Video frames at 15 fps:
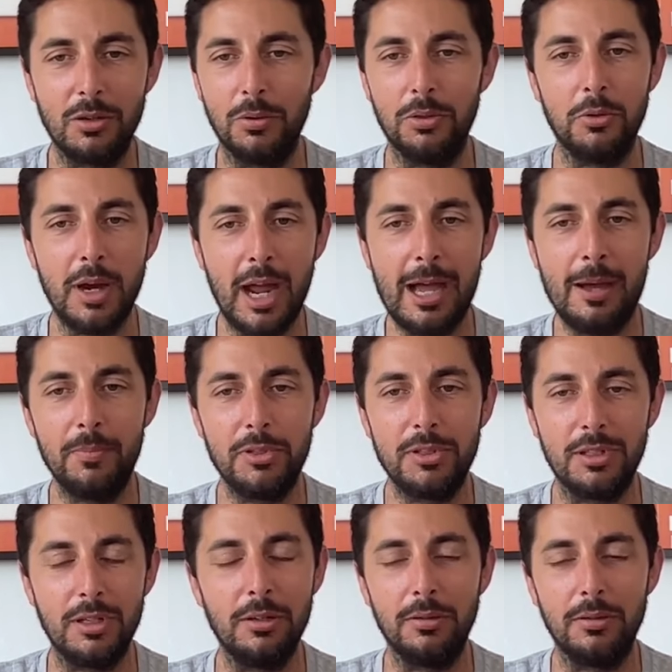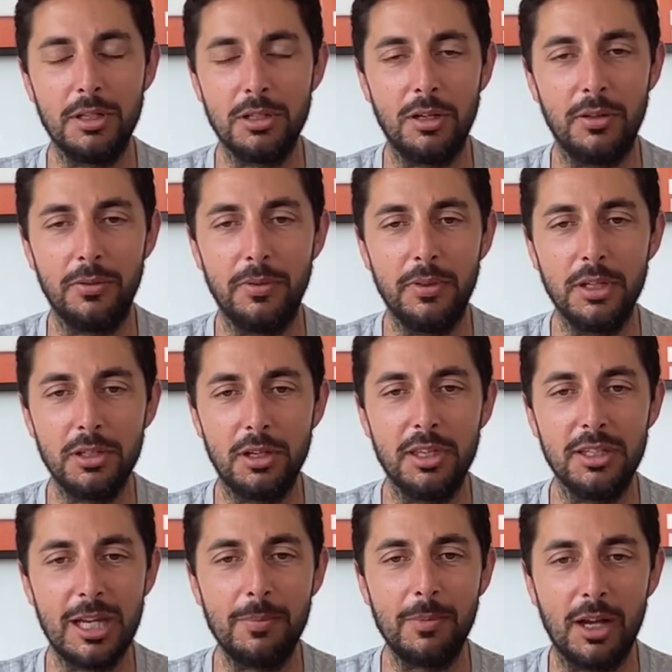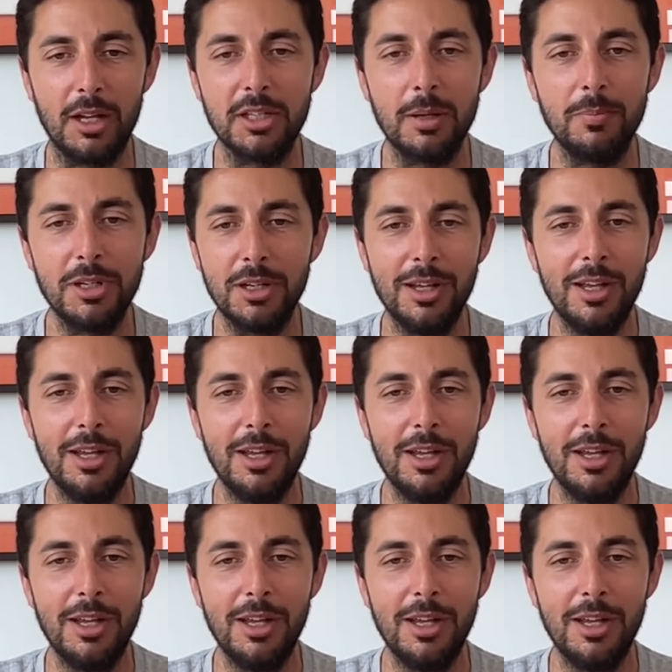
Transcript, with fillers: going through apps, you know, it's all, it's all the same concept.